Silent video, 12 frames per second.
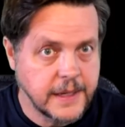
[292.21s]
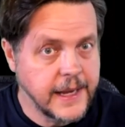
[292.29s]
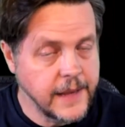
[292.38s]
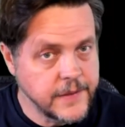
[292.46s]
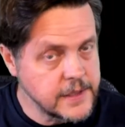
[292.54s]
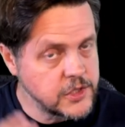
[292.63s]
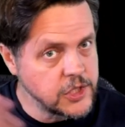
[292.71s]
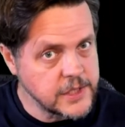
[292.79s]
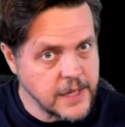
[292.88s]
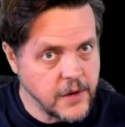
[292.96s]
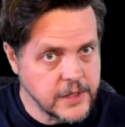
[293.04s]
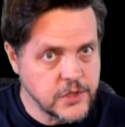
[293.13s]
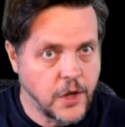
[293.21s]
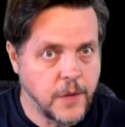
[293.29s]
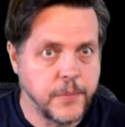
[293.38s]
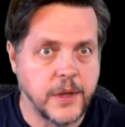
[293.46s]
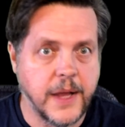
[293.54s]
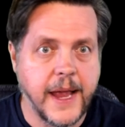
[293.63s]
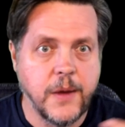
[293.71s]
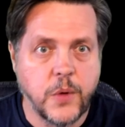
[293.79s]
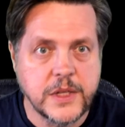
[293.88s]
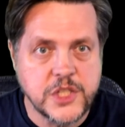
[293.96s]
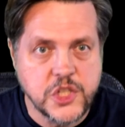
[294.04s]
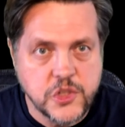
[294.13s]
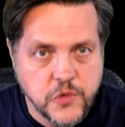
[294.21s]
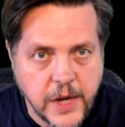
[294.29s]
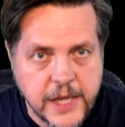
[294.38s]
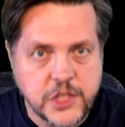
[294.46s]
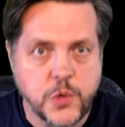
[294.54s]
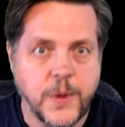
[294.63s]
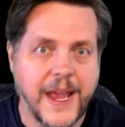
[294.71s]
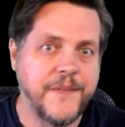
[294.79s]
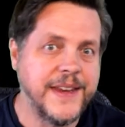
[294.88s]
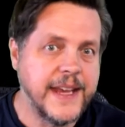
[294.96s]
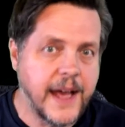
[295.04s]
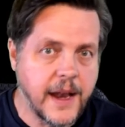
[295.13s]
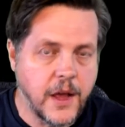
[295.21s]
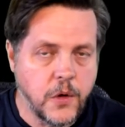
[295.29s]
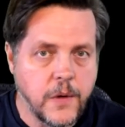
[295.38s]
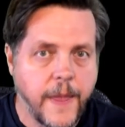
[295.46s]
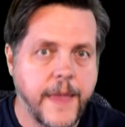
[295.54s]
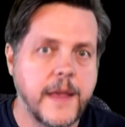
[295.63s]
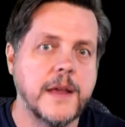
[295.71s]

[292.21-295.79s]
Again, this is just our example. A1 stretch, we have yellow,